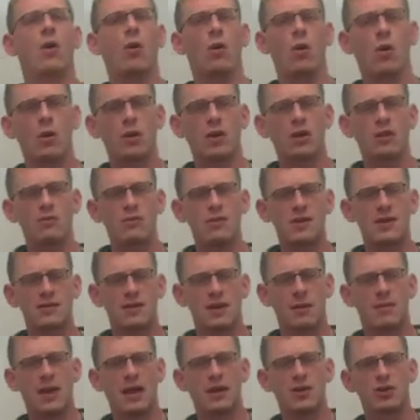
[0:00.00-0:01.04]
All the
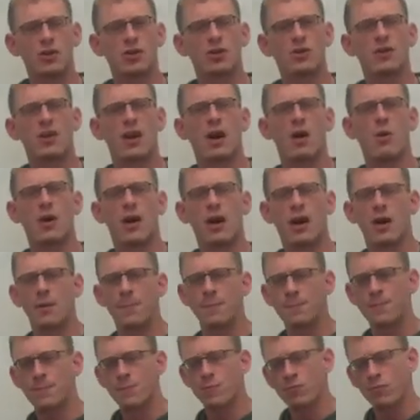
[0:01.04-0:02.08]
reasons I mentioned now are